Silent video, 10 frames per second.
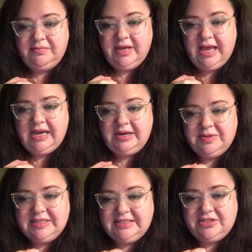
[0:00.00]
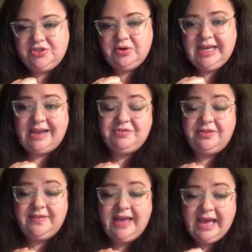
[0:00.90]
And it was shortly after
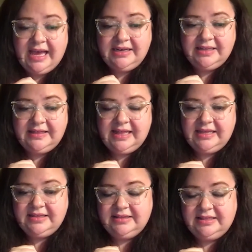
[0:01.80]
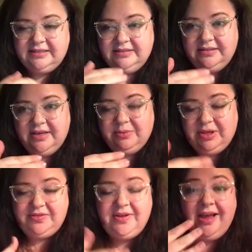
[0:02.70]
that then that we
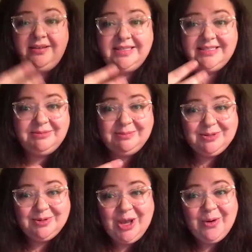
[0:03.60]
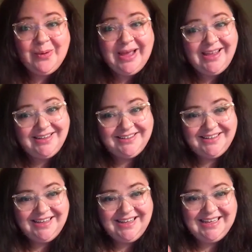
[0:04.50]
thought the symptoms would go away
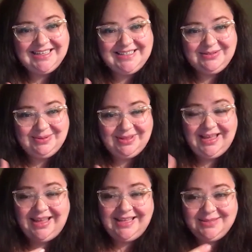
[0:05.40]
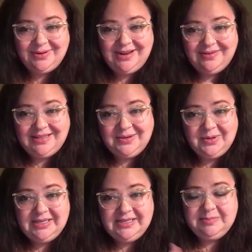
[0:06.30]
because we thought that's what everything
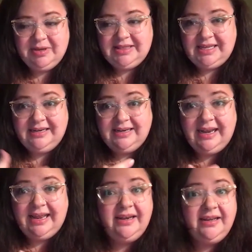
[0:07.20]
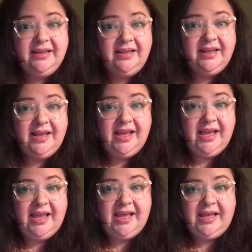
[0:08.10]
was, but they didn't.
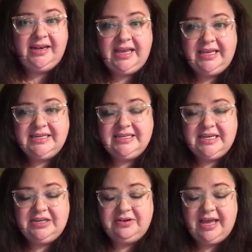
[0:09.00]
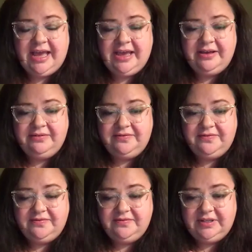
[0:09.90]
And I continued to have
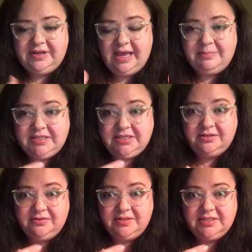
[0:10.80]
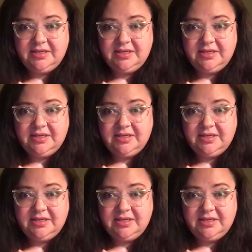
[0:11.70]
episodes